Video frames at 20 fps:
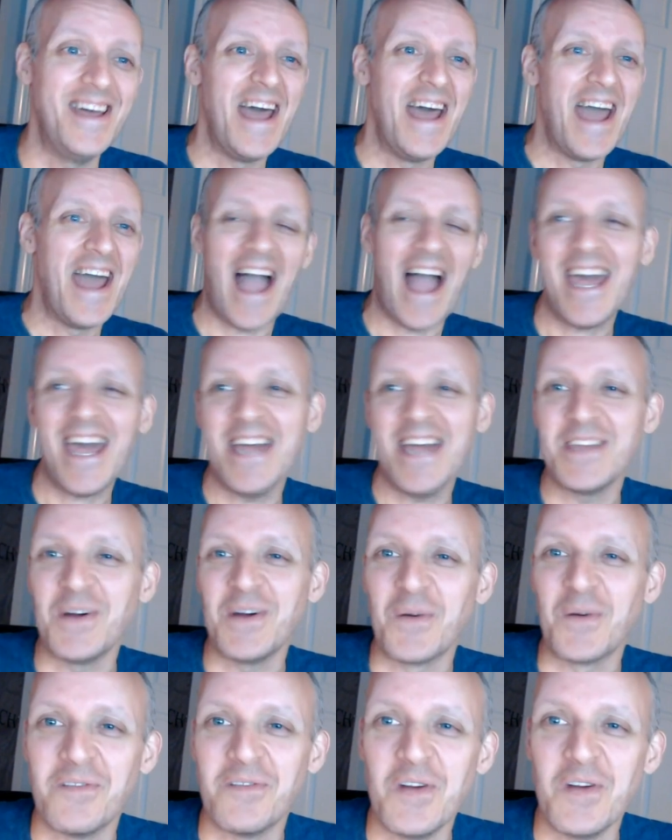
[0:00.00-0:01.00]
I gotta do a
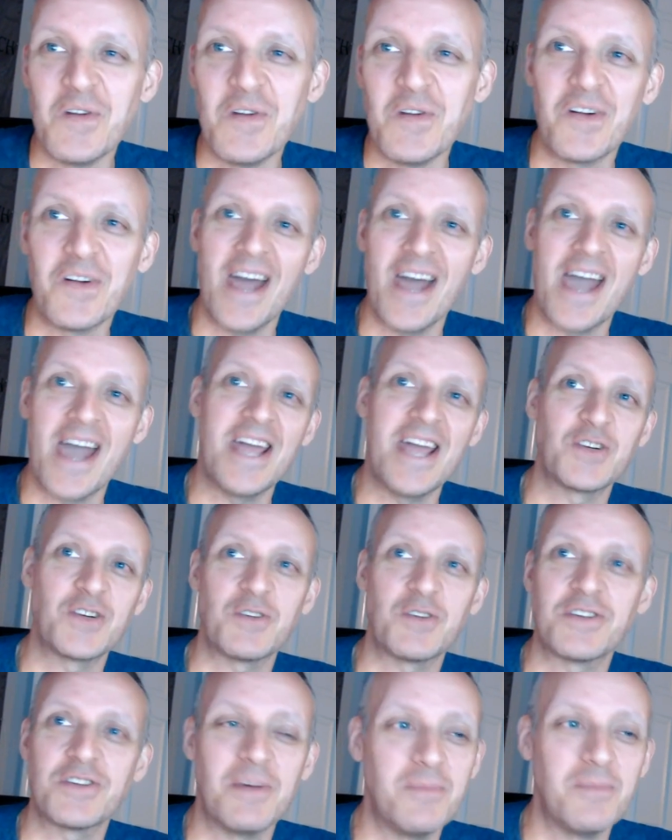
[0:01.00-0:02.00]
review for Night Angel
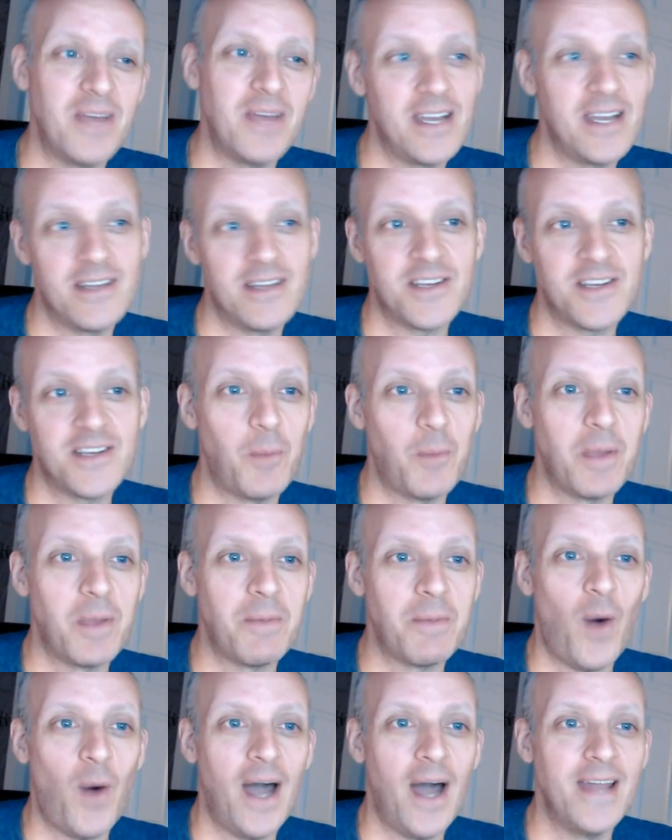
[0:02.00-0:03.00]
someday and tell
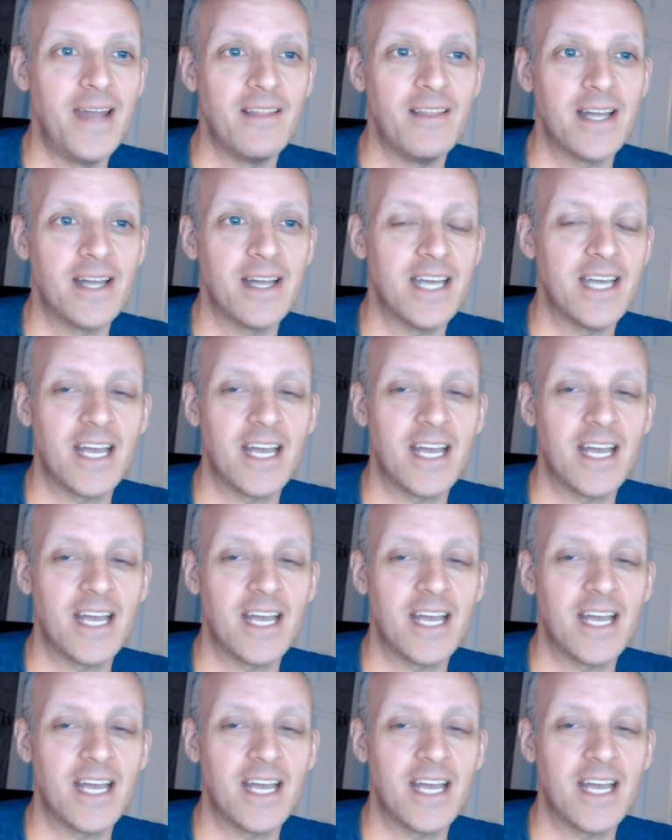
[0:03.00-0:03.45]
people why I didn't like that.